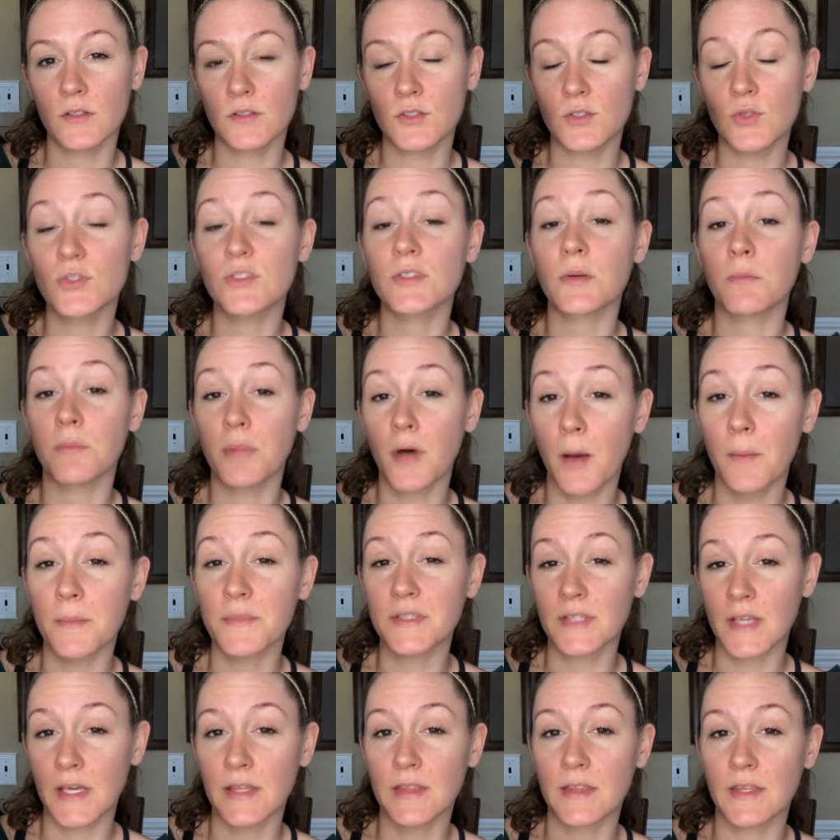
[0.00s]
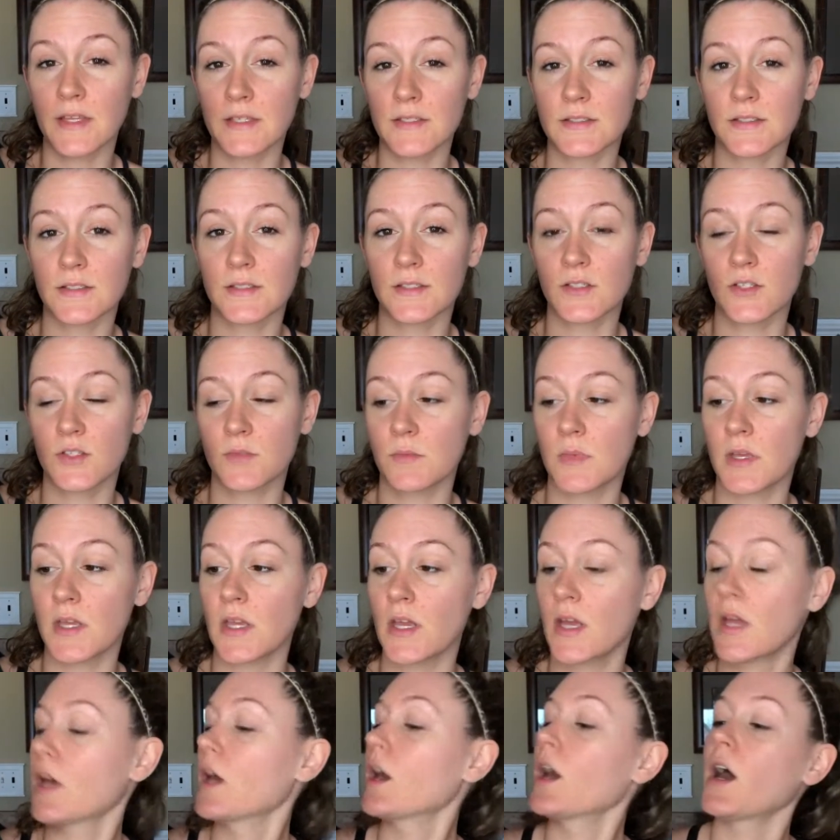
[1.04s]
do some pumps like this, excuse
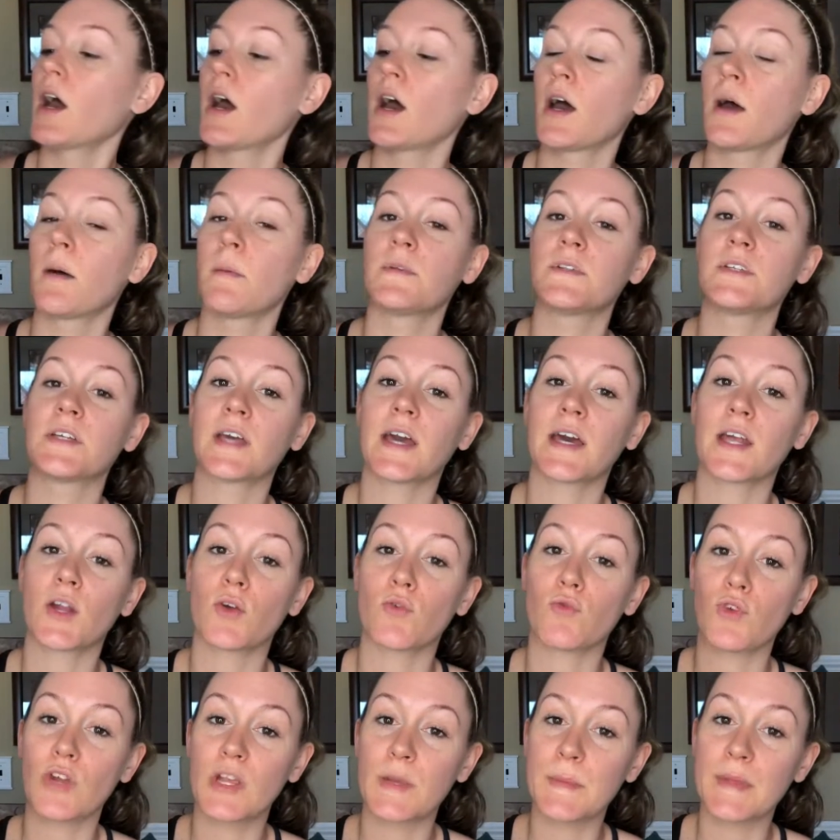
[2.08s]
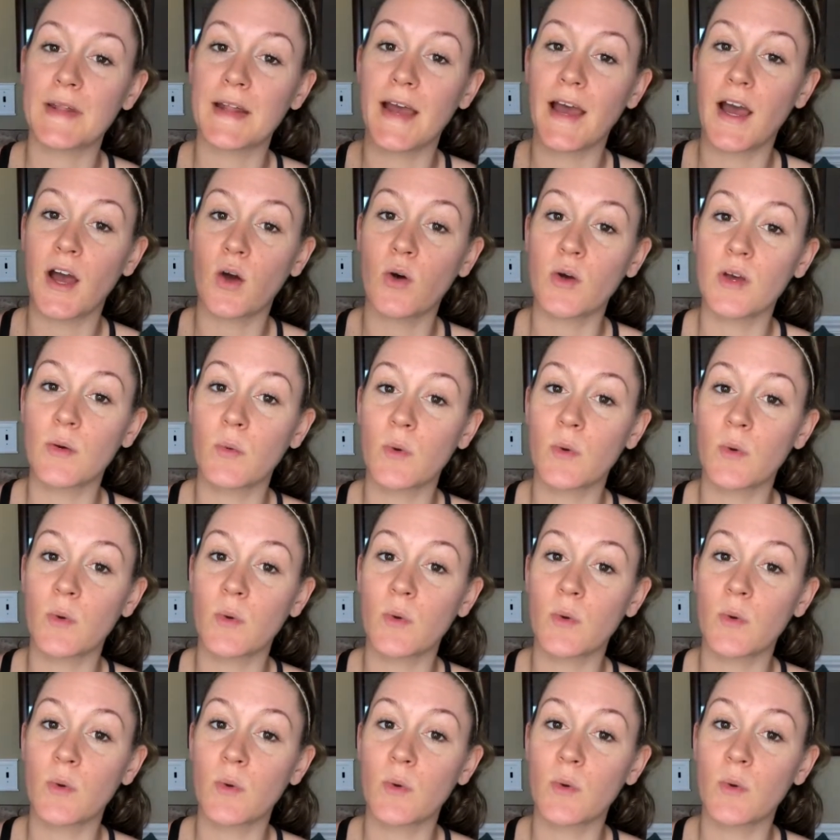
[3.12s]
me, to kind of ream it out.